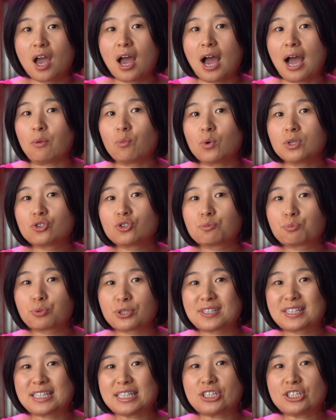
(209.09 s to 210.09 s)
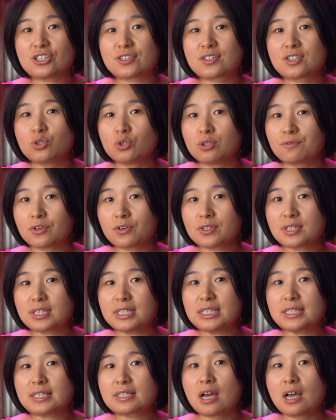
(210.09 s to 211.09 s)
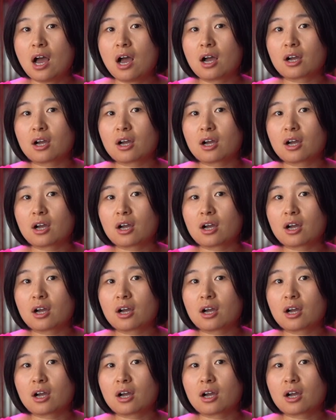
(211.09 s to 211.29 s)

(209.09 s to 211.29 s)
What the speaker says: I went to prestigious universities,